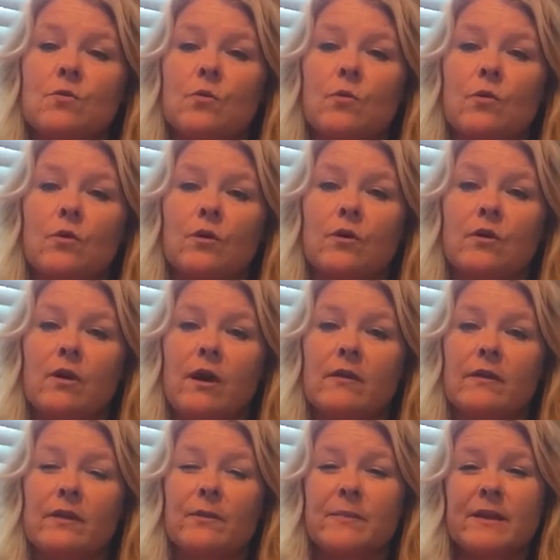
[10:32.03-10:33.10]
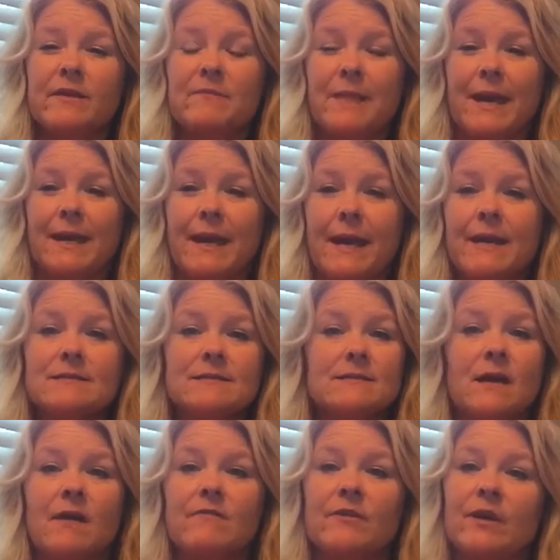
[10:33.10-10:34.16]
or a little bit of mayonnaise,
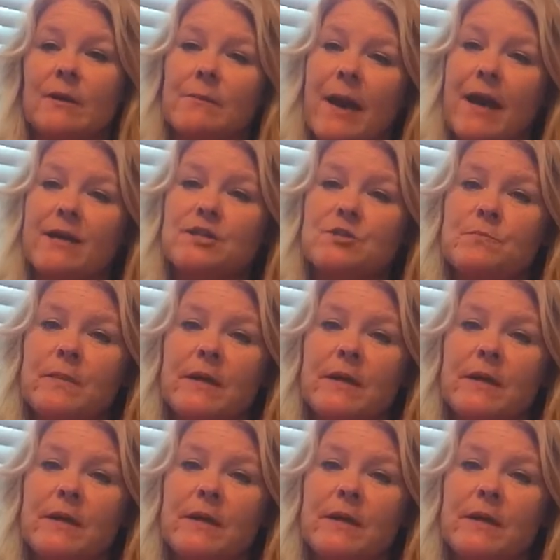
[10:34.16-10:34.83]
not very much,